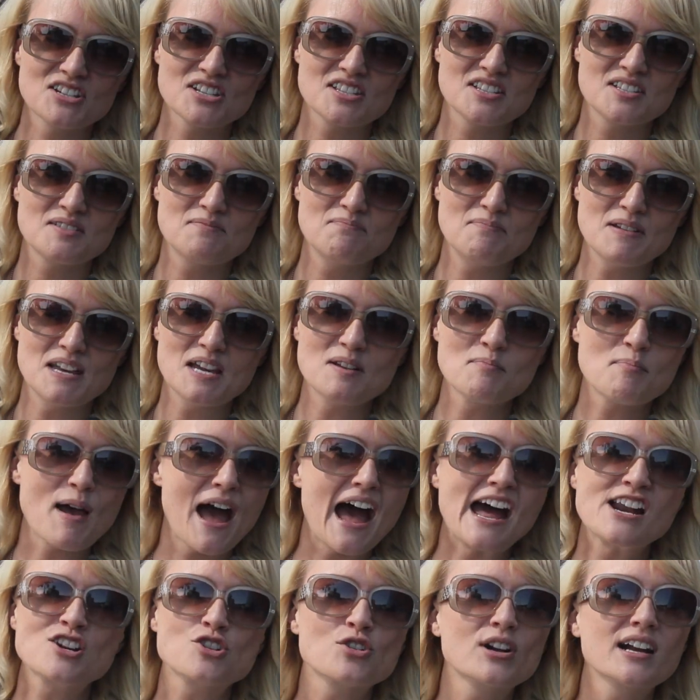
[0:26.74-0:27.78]
just being
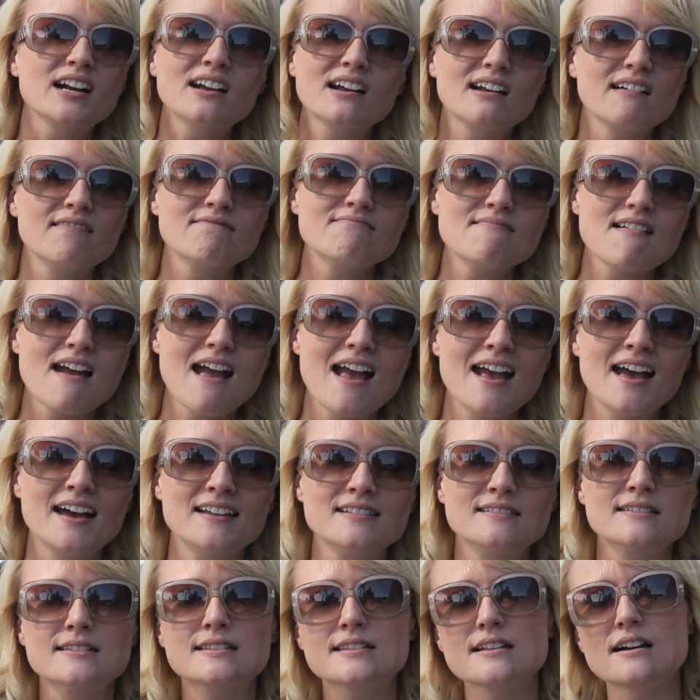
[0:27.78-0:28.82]
Patrick,
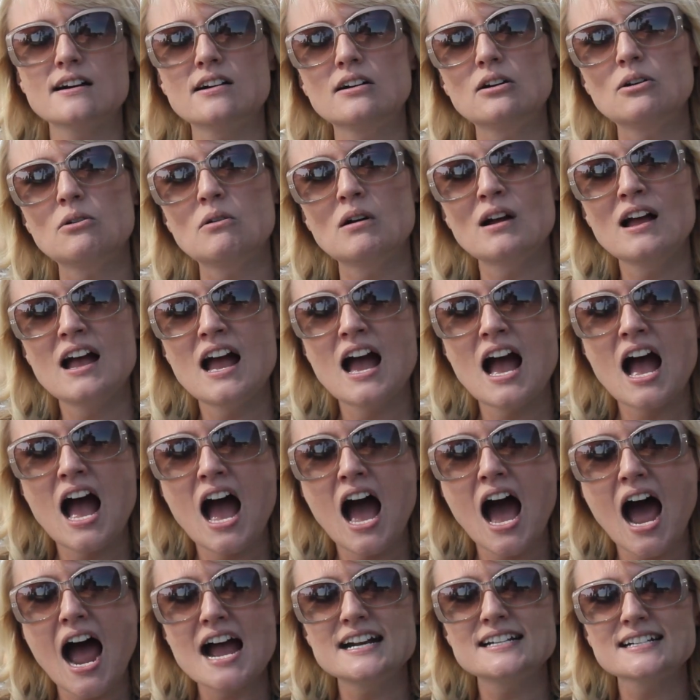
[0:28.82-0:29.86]
and so
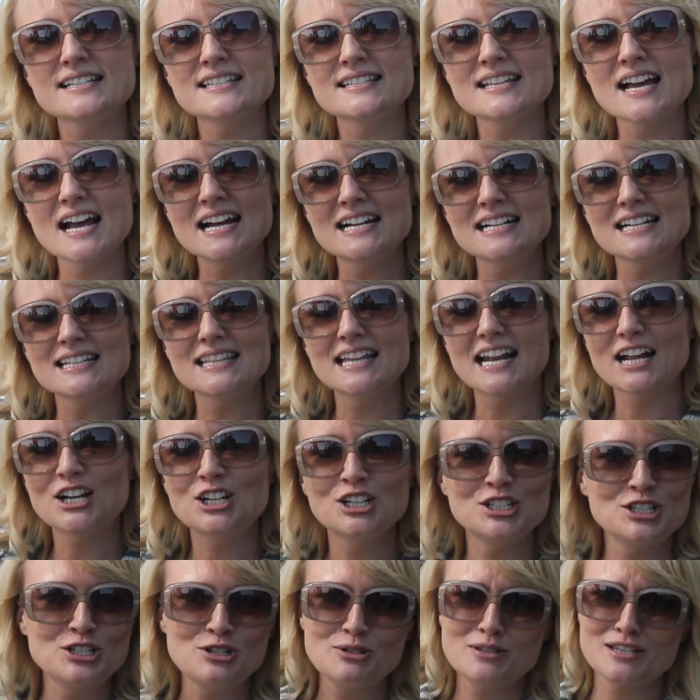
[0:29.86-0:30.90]
I decided that I
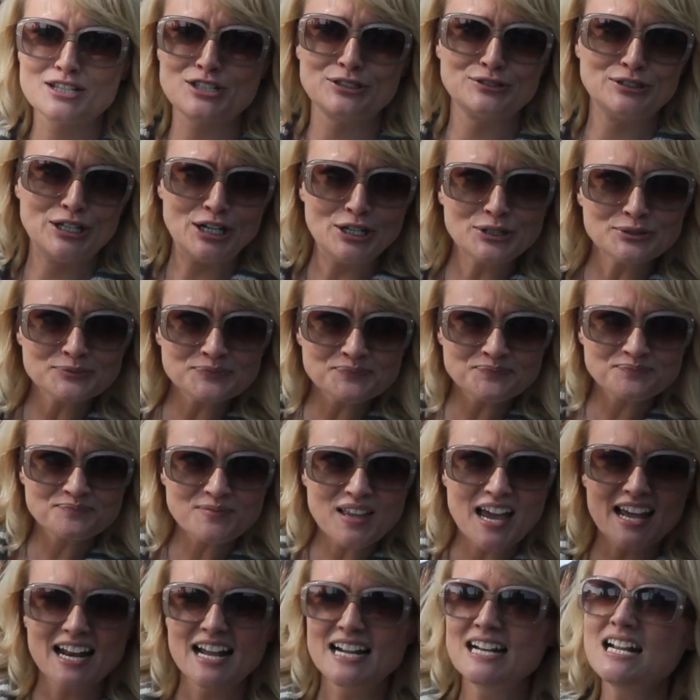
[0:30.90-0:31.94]
couldn't do this alone,
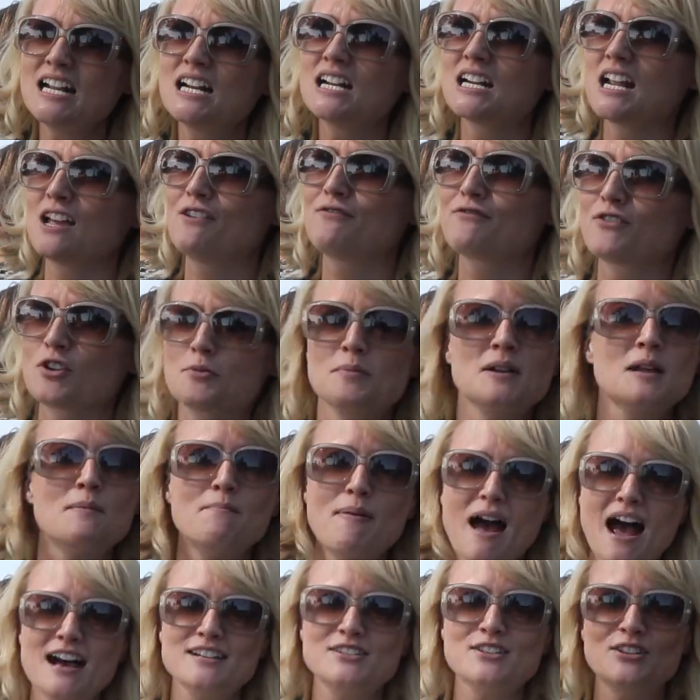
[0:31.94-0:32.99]
and I needed a Furman
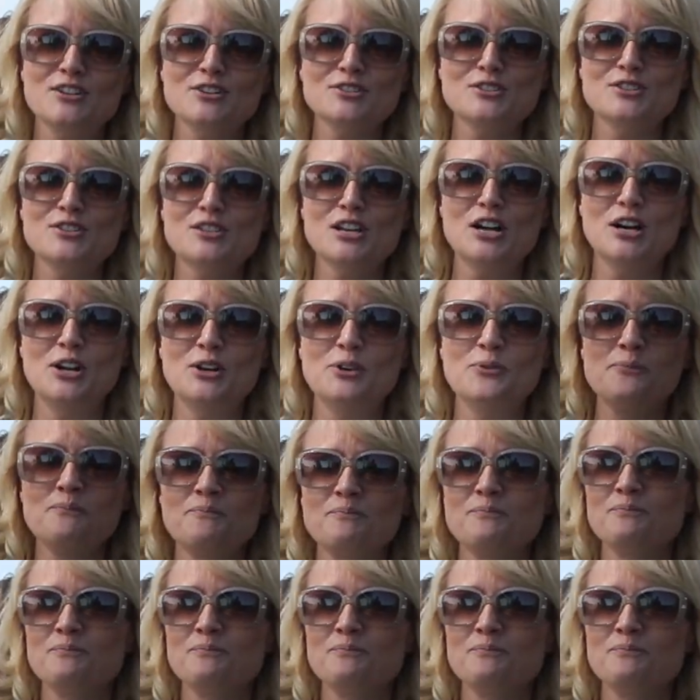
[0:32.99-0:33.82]
ambassador, so...